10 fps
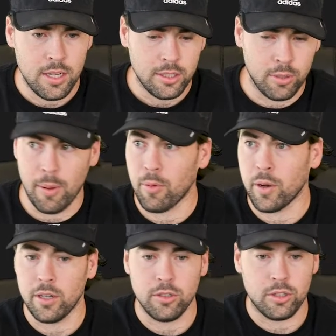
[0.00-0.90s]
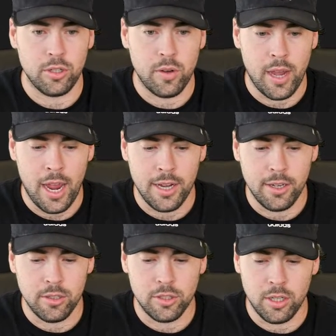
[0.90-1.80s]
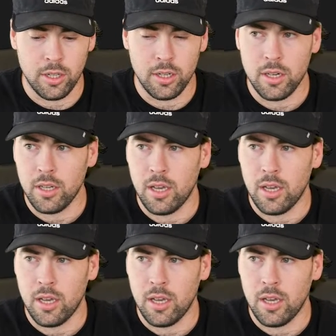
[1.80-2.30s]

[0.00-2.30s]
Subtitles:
So remember, we're going to do sudo add user.